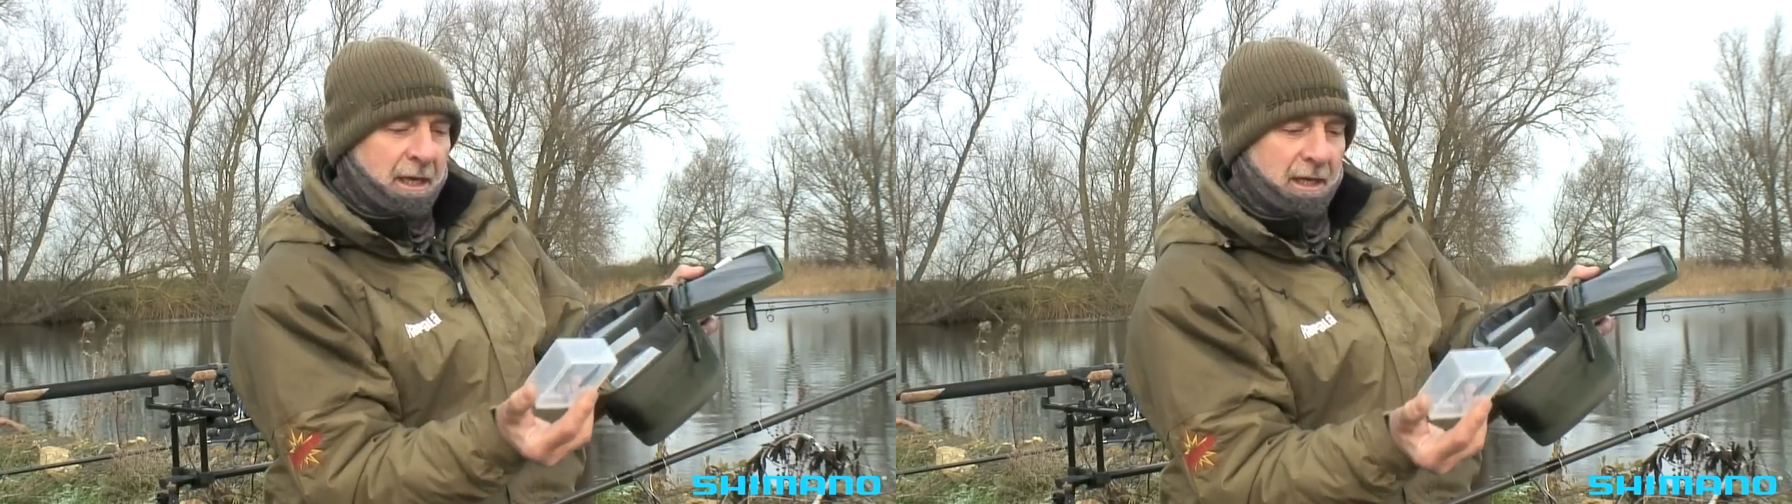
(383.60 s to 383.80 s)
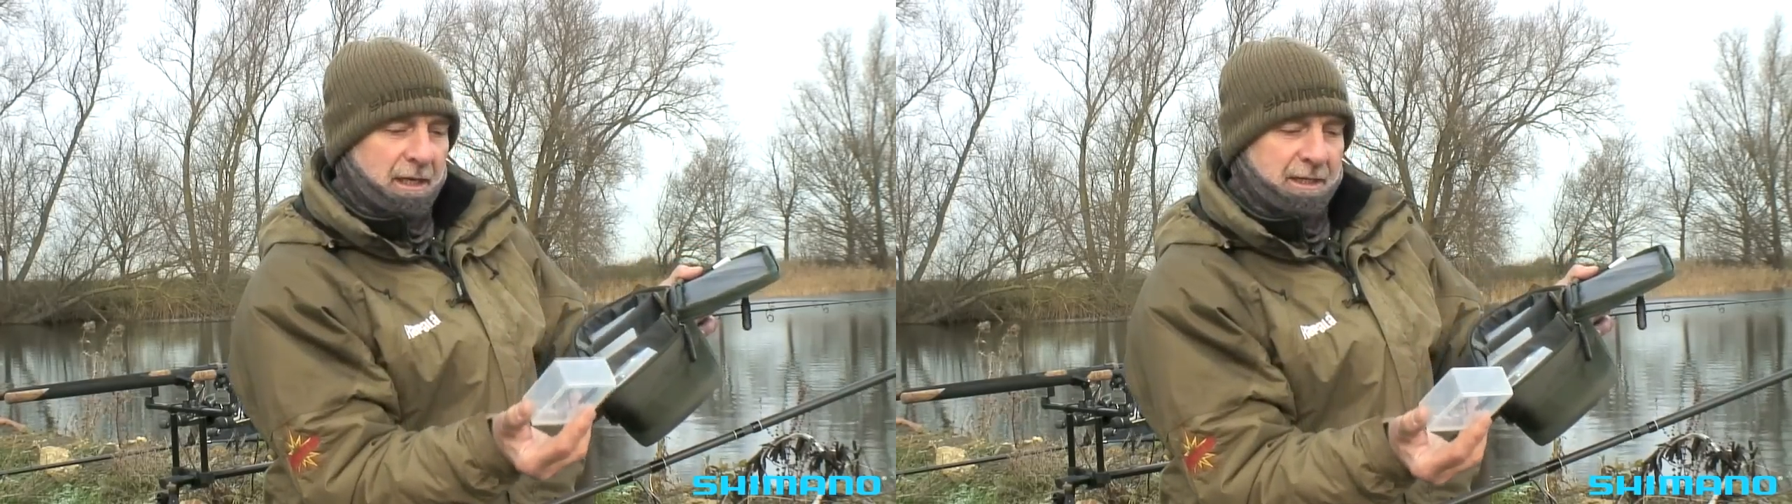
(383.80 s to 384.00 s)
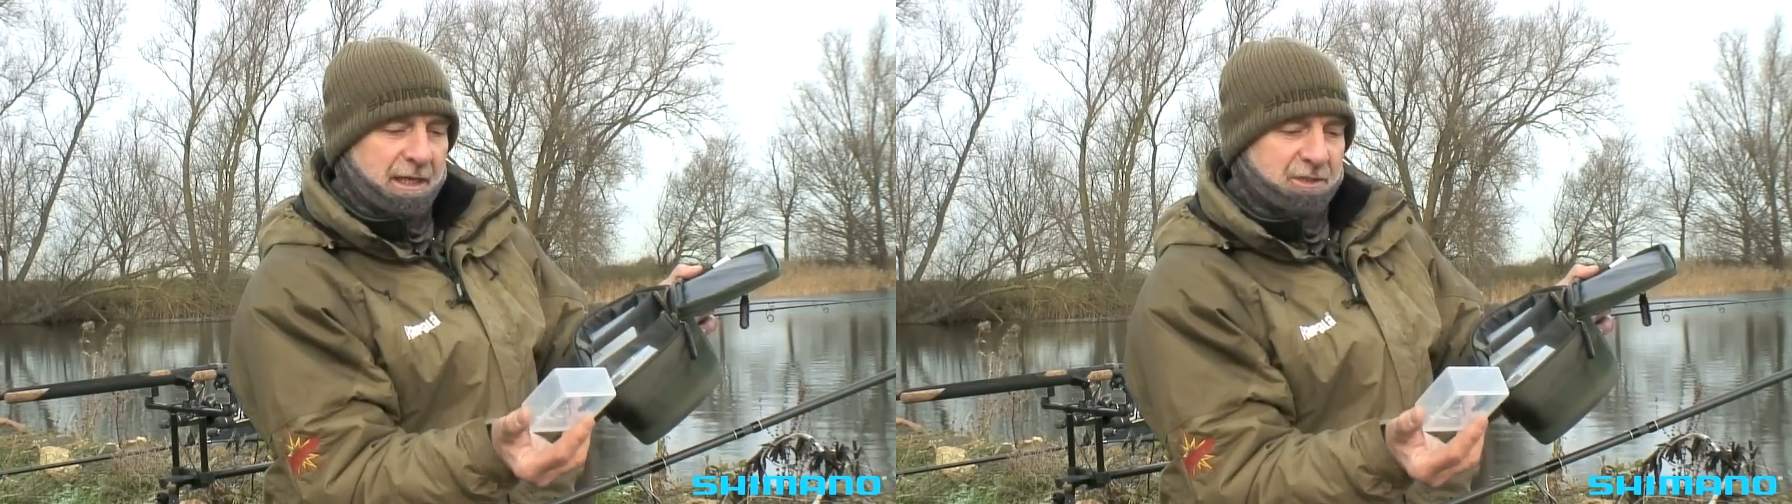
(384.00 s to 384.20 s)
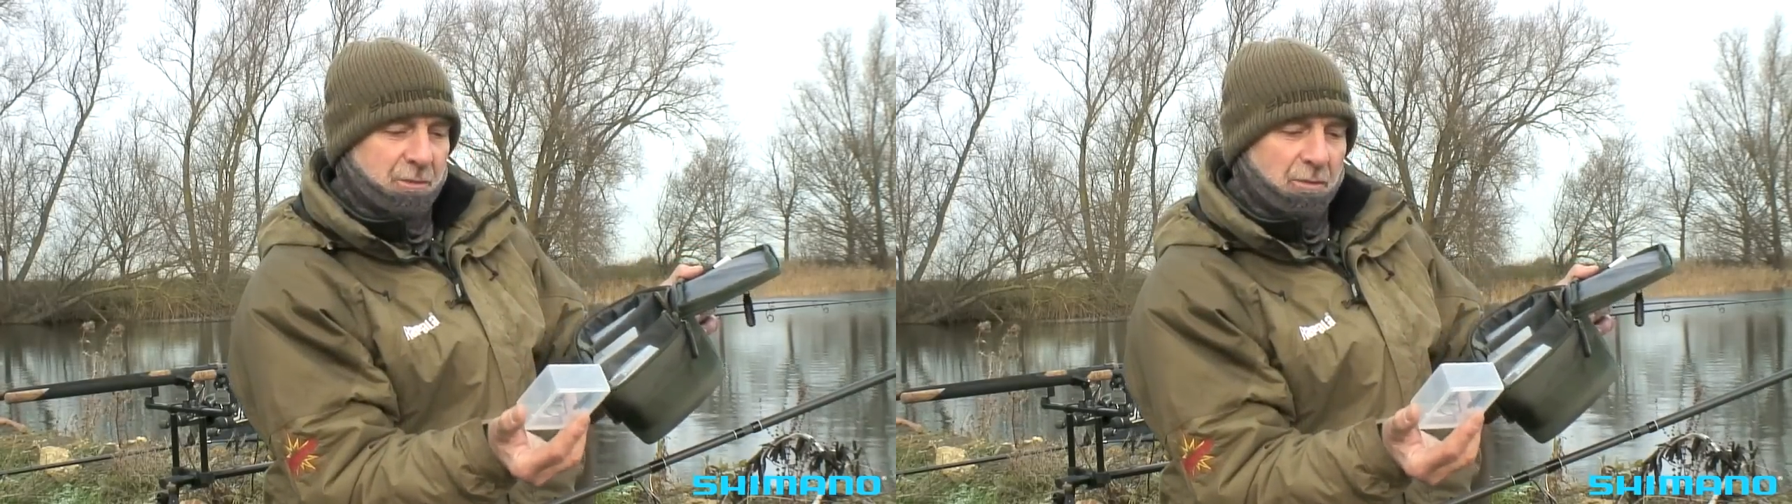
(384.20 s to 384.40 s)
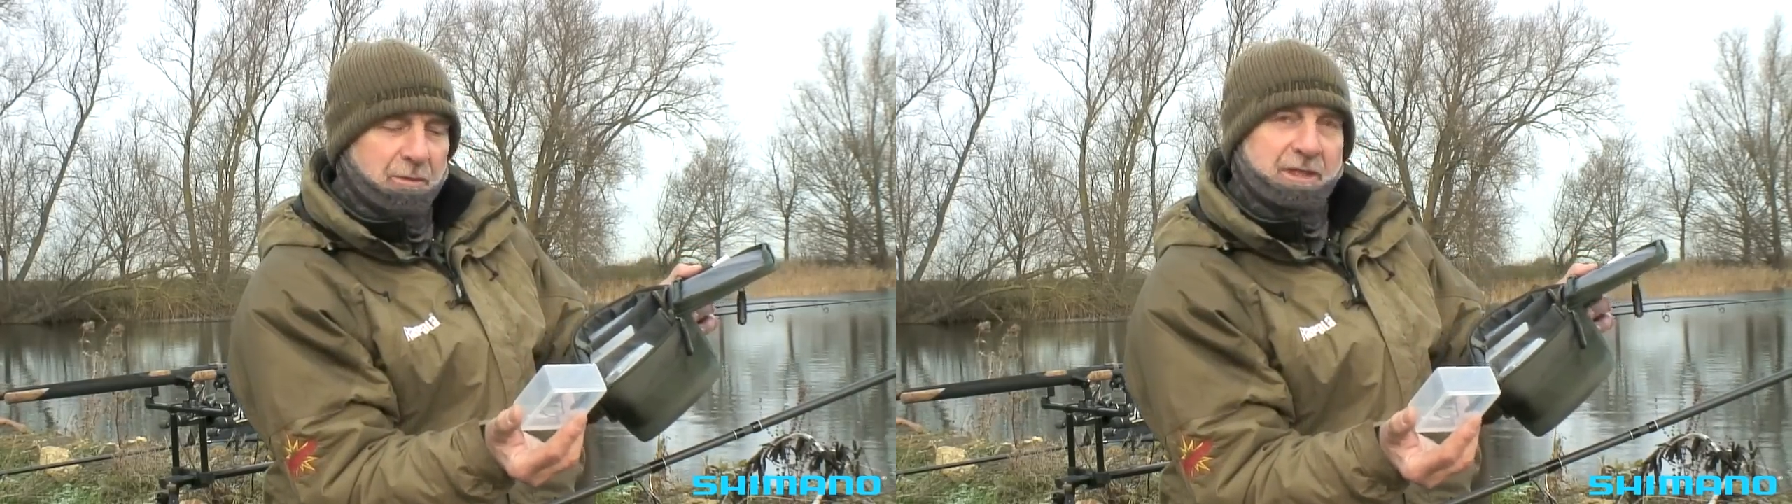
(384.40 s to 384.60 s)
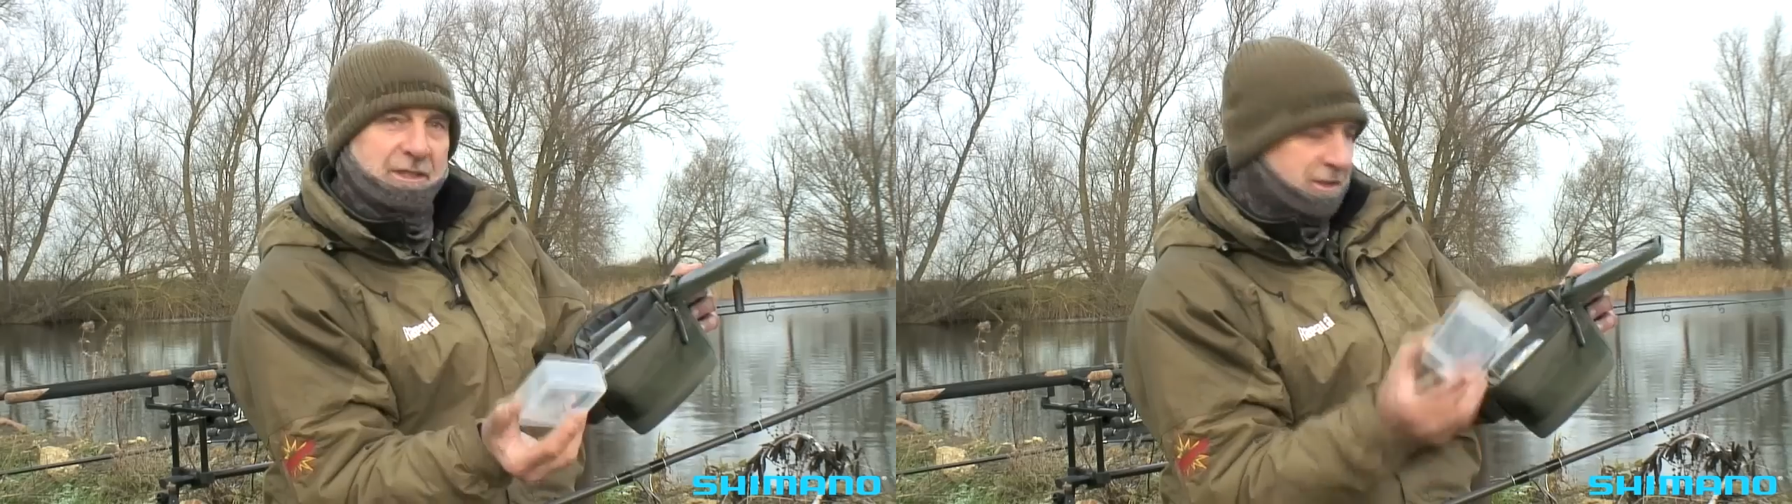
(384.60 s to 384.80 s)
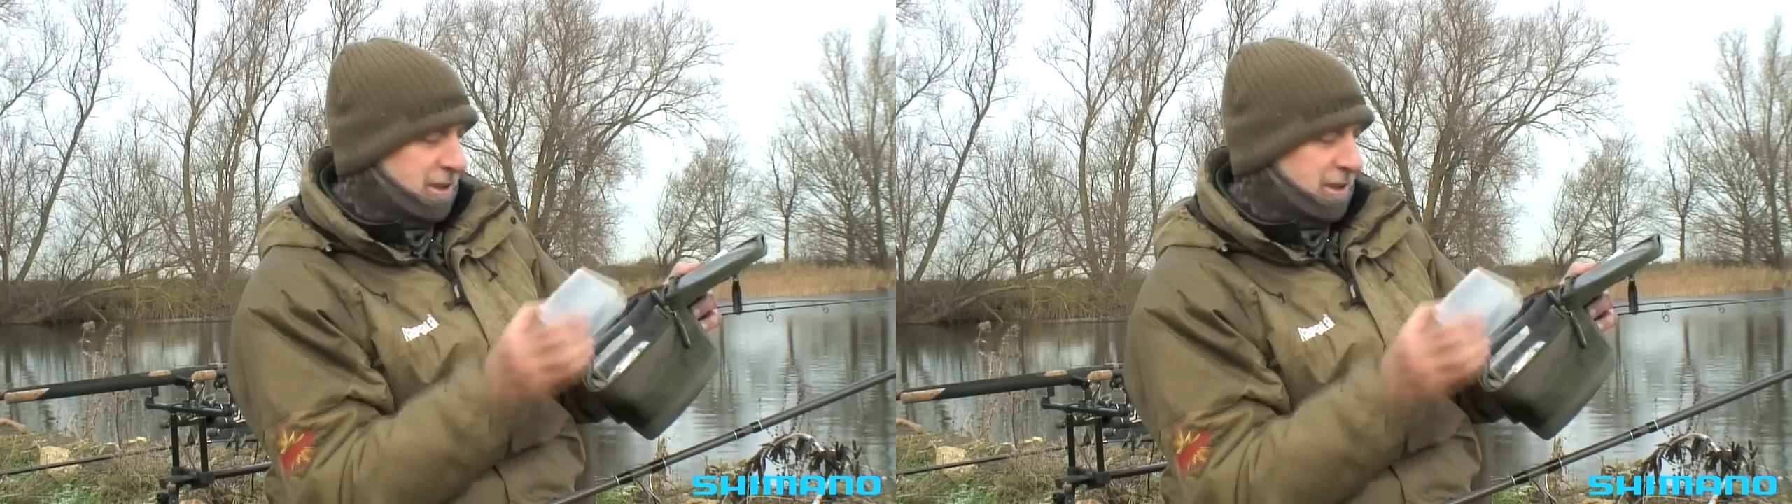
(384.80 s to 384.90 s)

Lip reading: That's one with